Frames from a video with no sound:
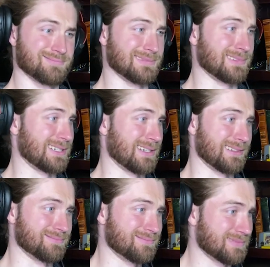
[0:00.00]
Okay.
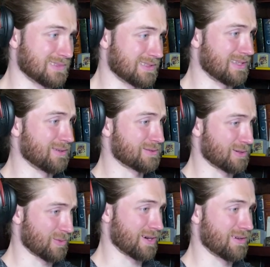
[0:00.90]
You'll start
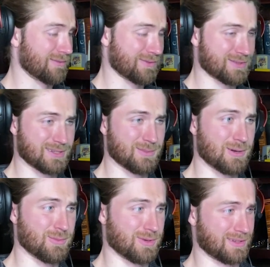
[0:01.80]
working on it first thing tomorrow
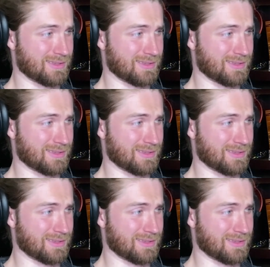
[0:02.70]
morning.